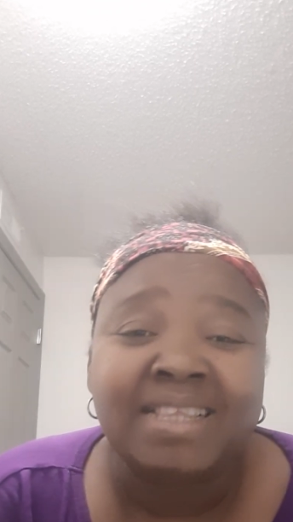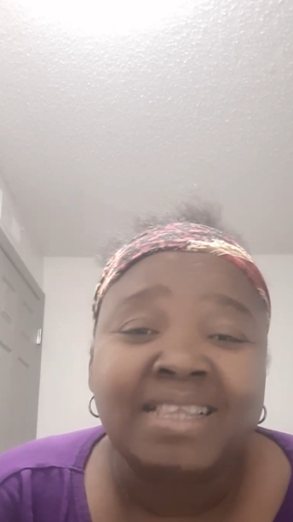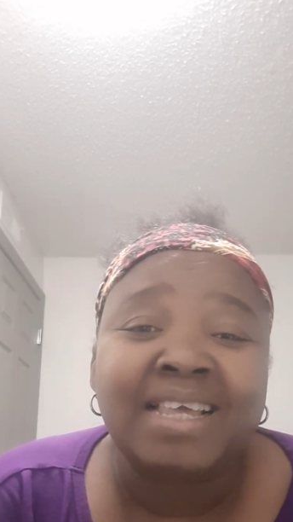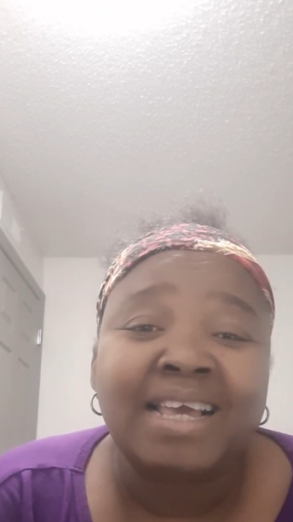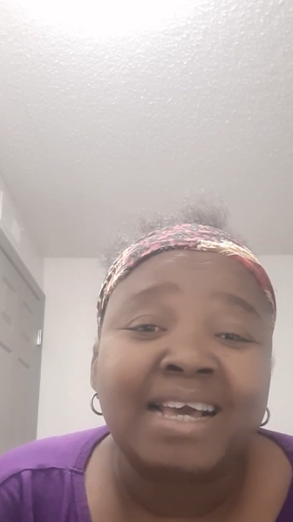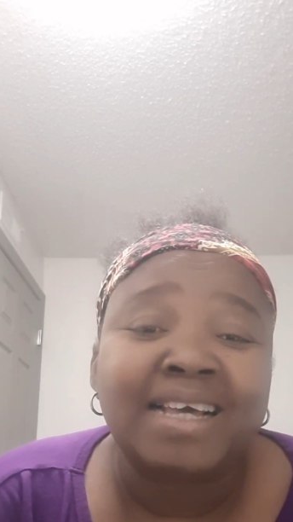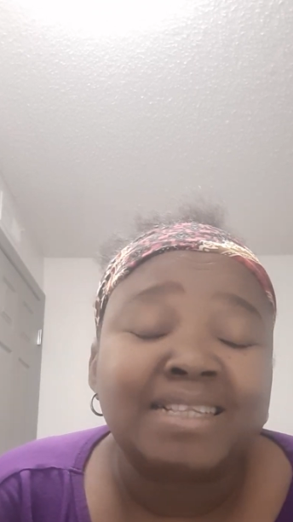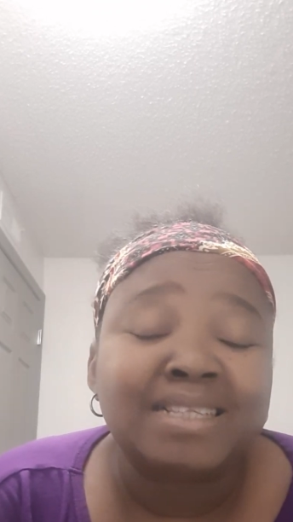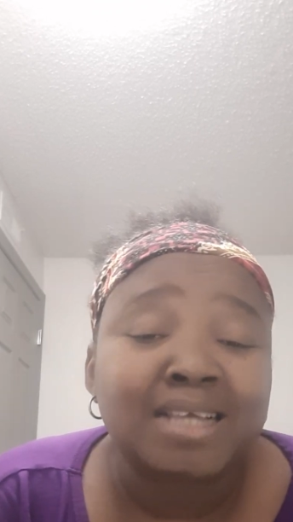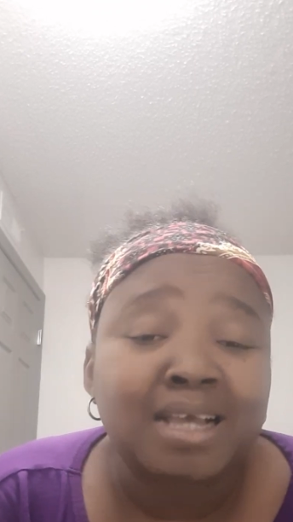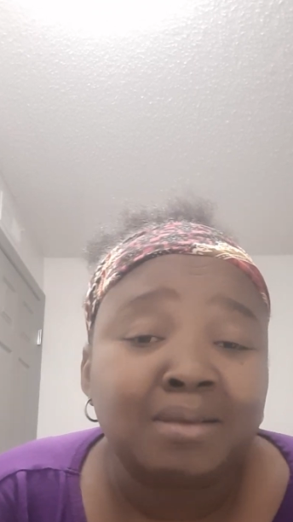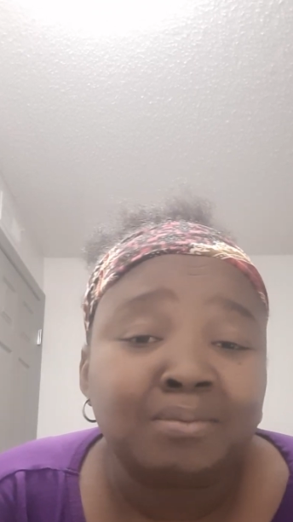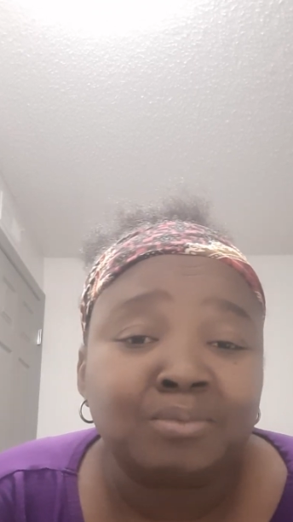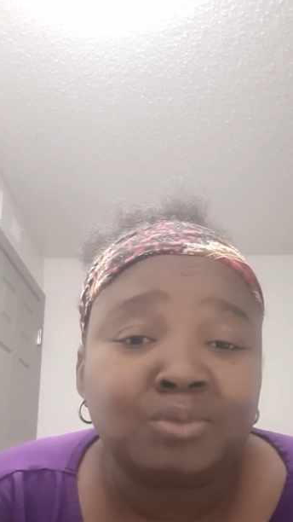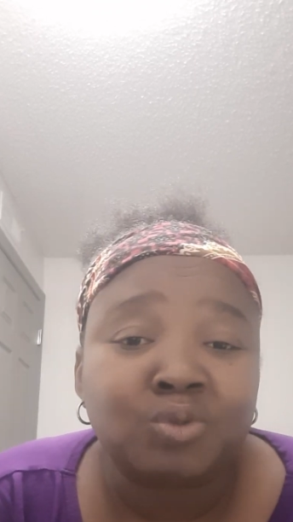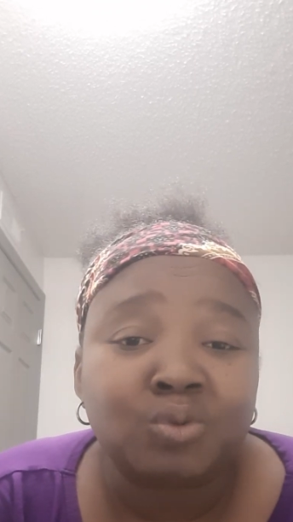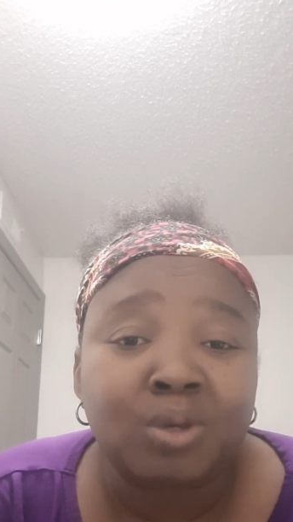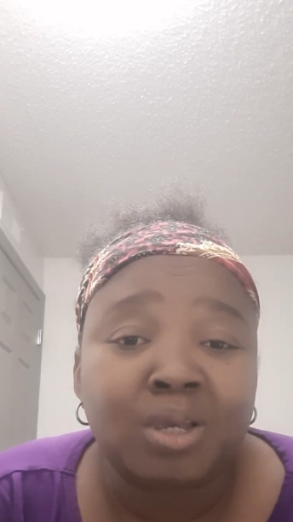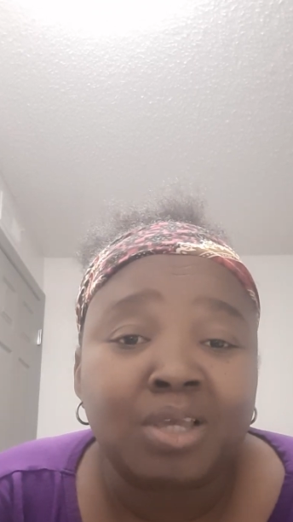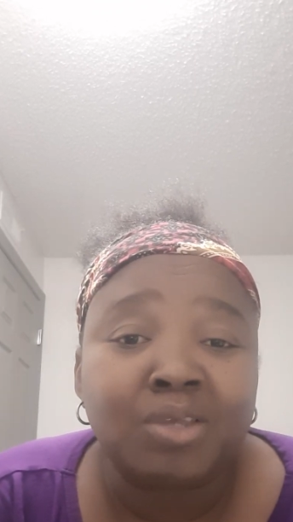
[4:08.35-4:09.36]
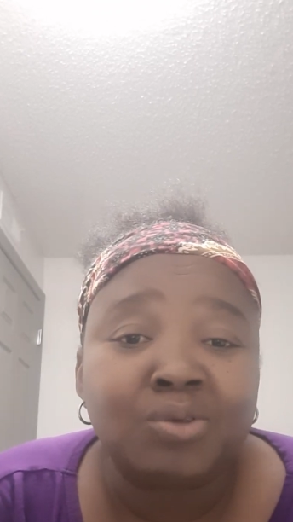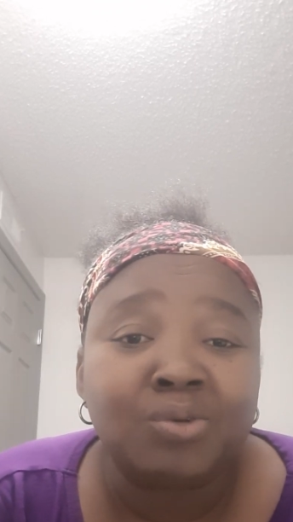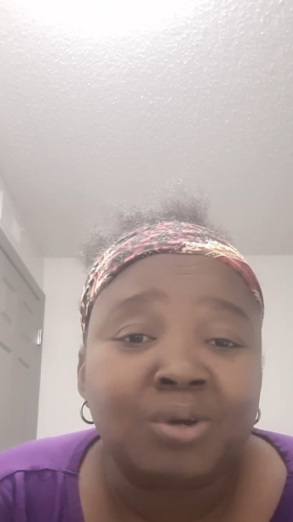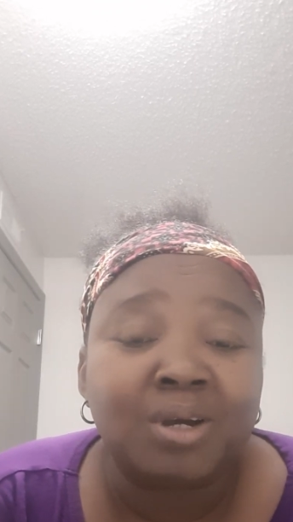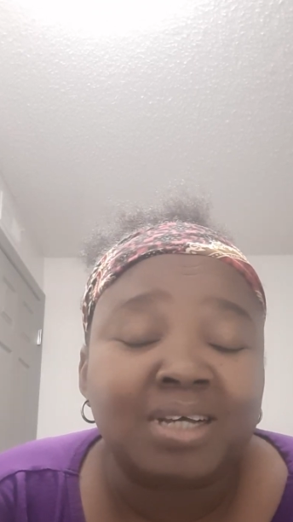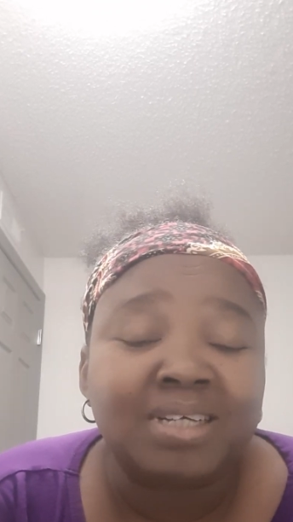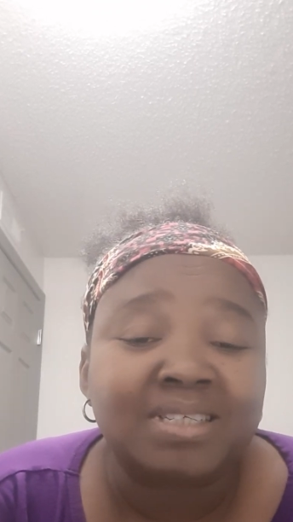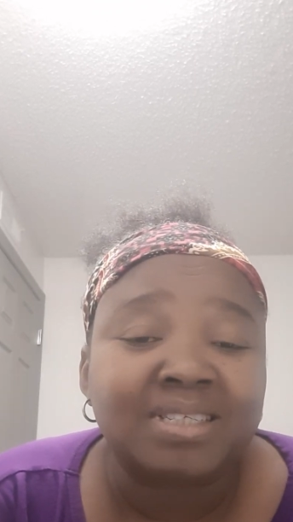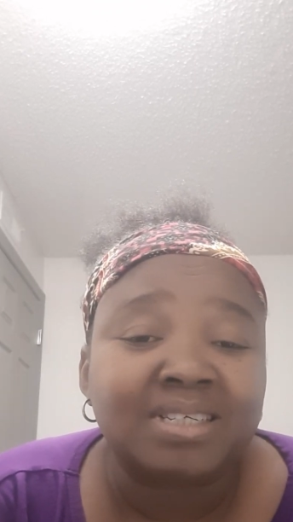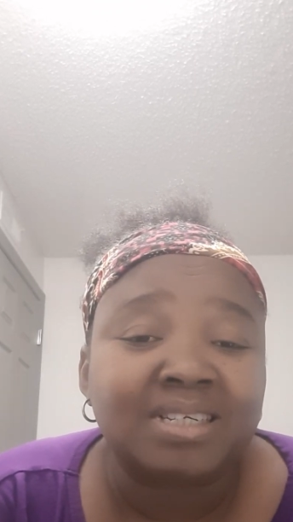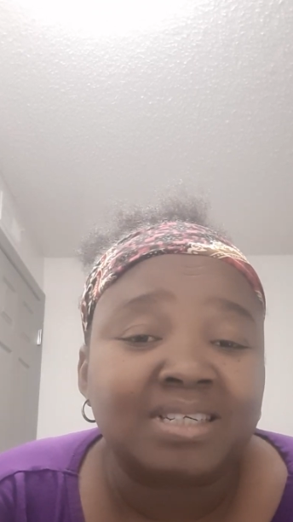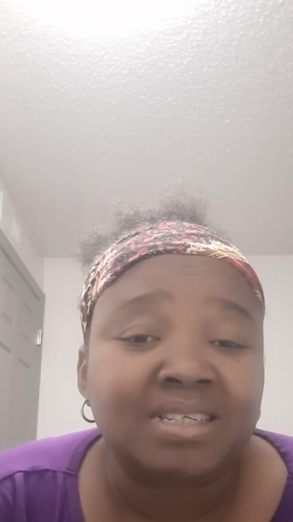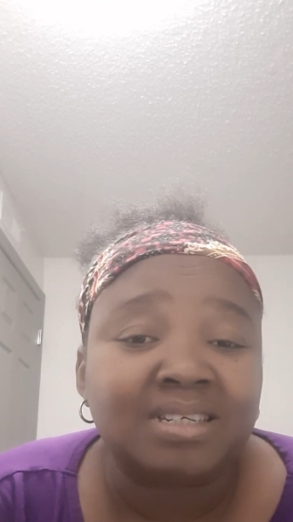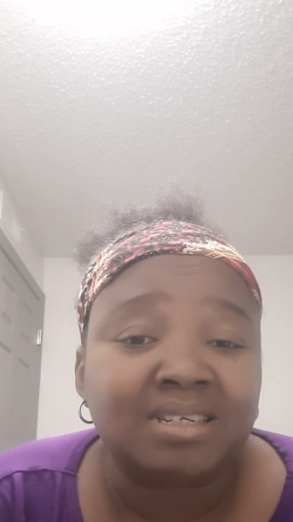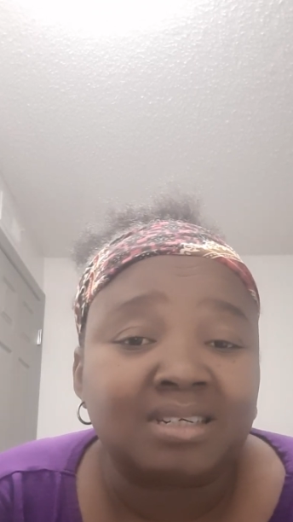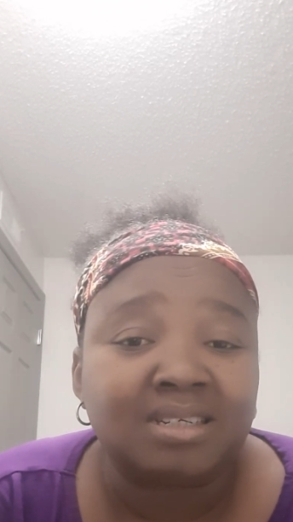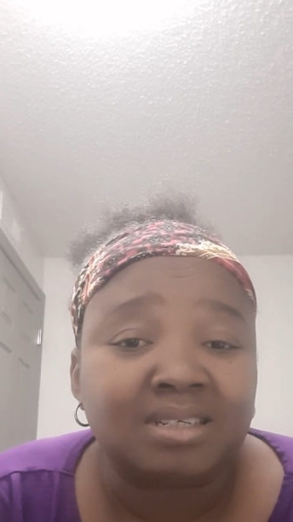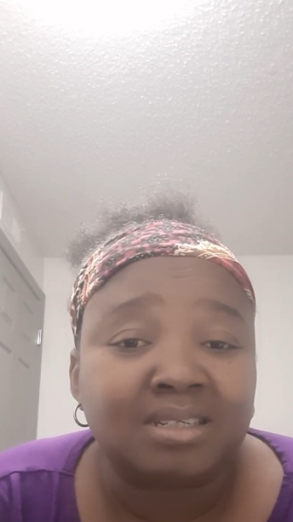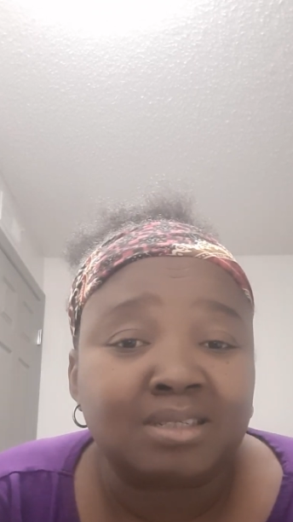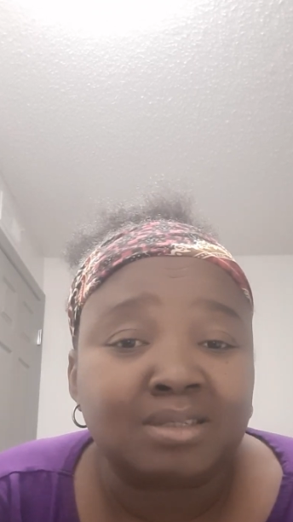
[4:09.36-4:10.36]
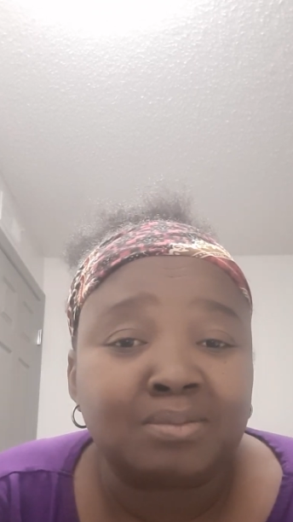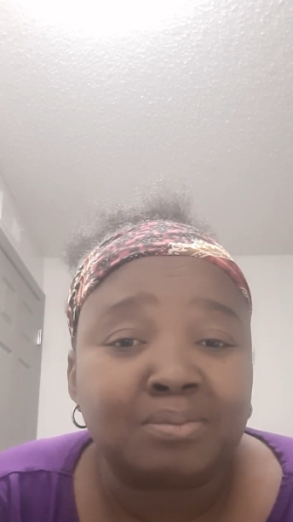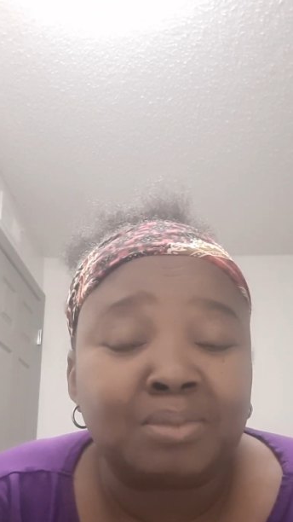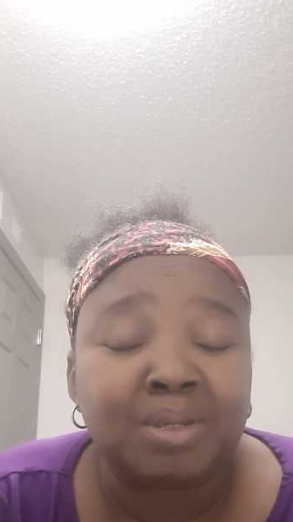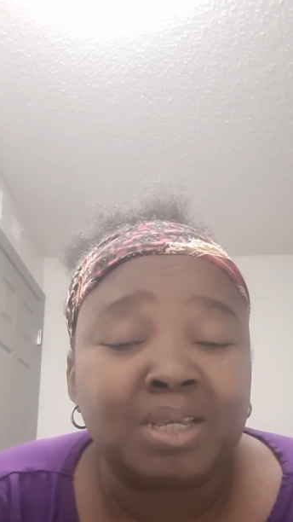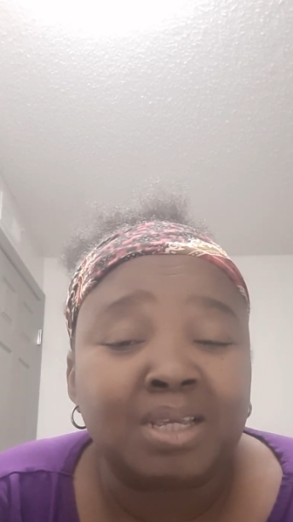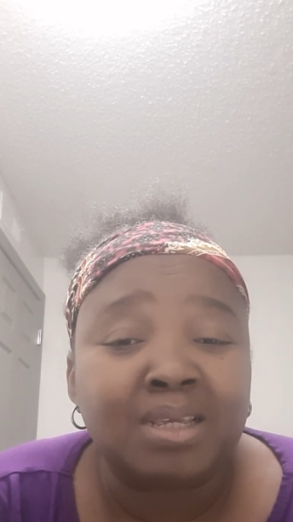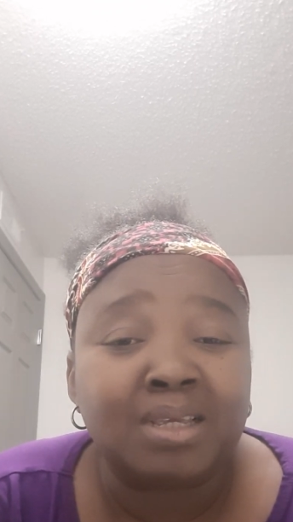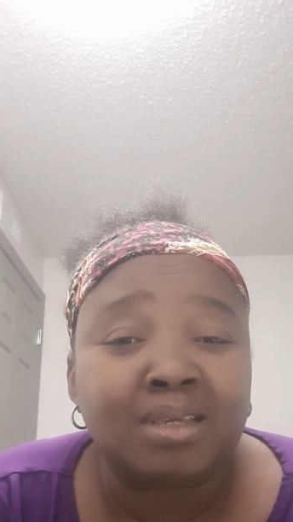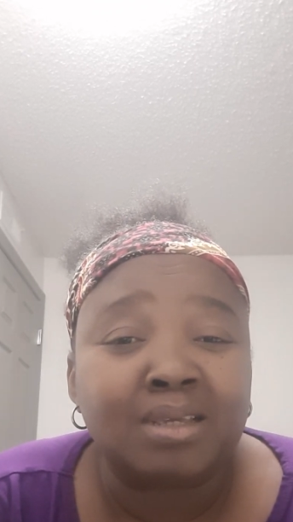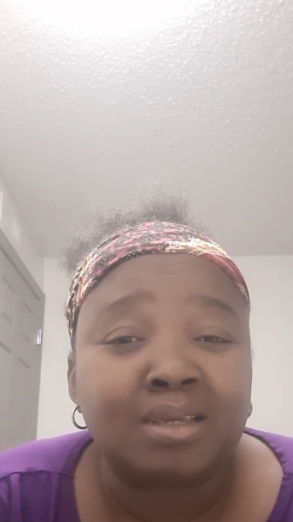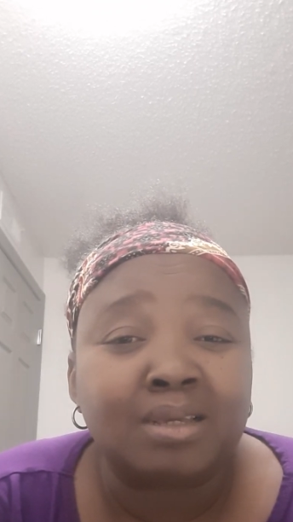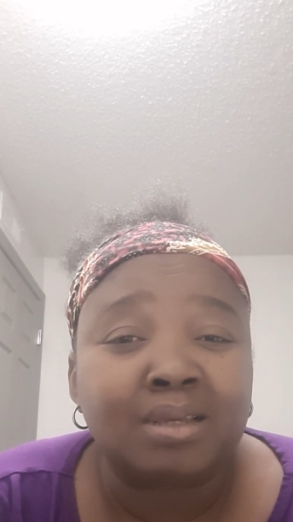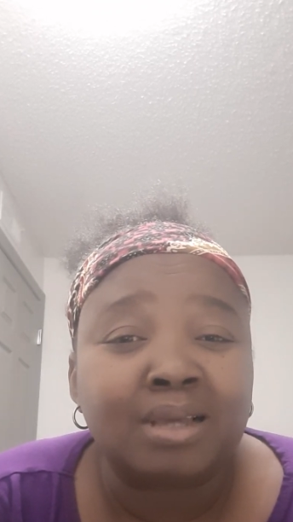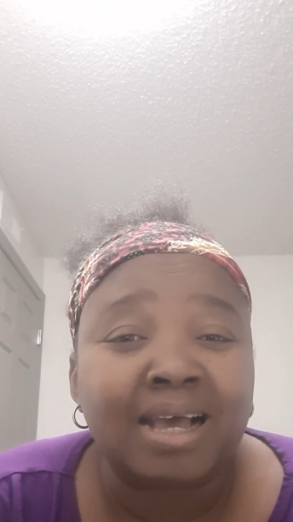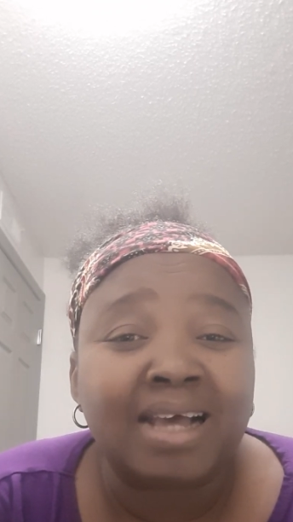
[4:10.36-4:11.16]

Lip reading: there are times where you as a nurse may